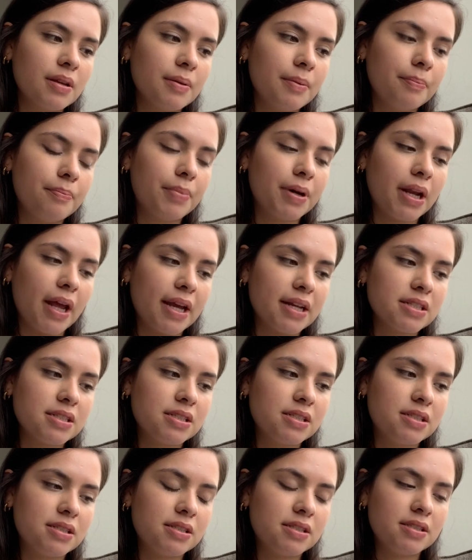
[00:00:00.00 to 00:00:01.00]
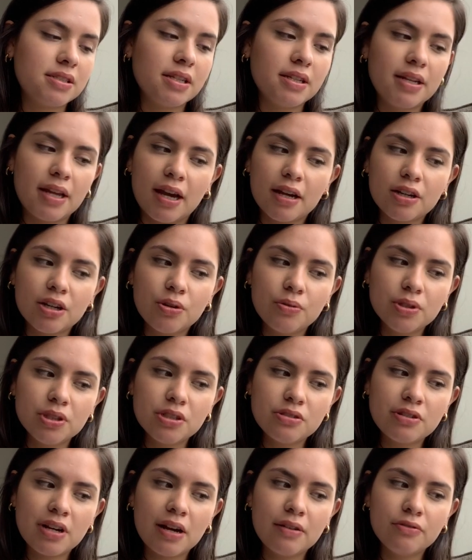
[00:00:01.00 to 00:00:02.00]
But I did not go with the
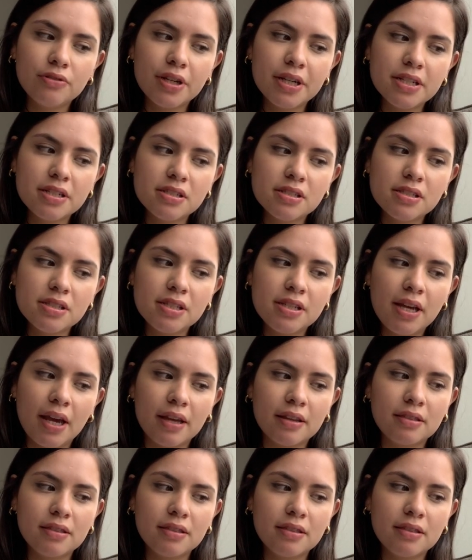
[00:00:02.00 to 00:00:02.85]
travel agency.